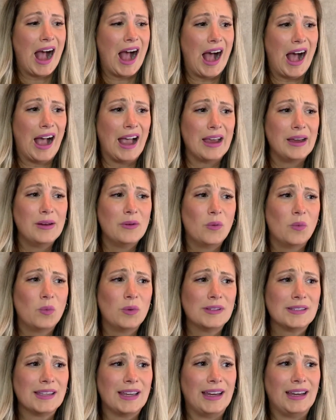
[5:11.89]
I
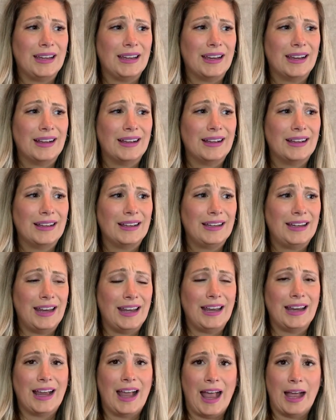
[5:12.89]
was like
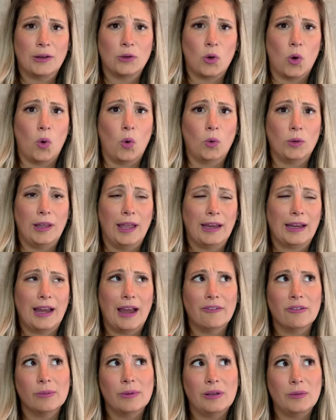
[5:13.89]
getting a head cold, like
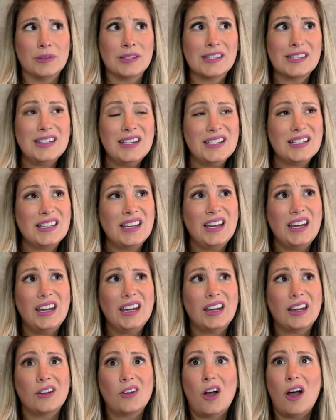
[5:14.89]
everybody was
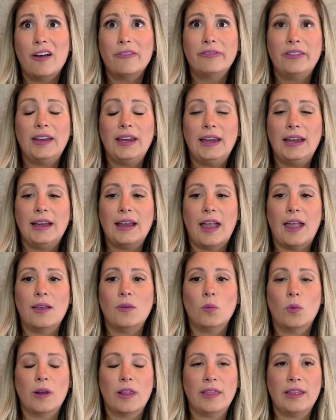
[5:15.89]
sneezing and coughing,
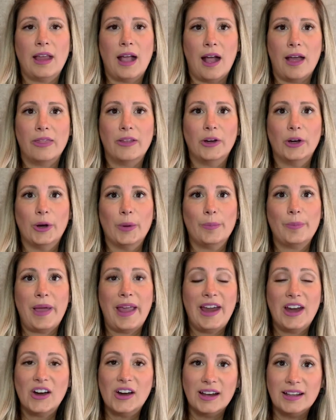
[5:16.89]
and one of the other
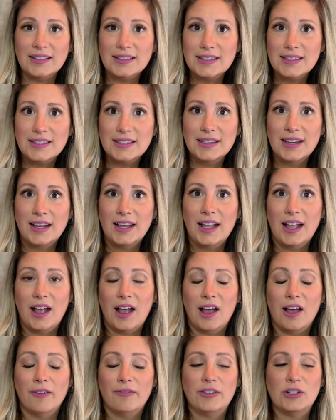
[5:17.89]
parents
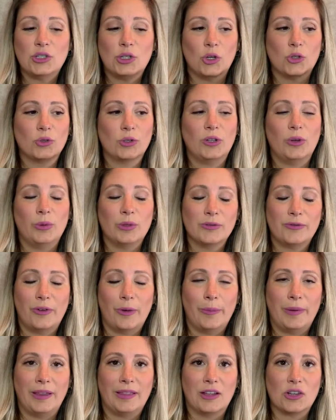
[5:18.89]
of the children who was
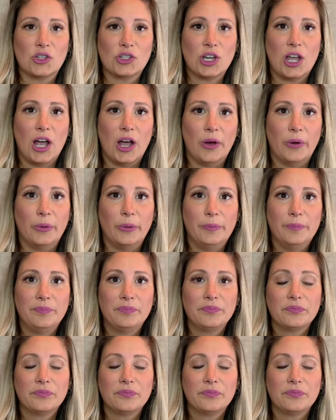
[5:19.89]
filming the show,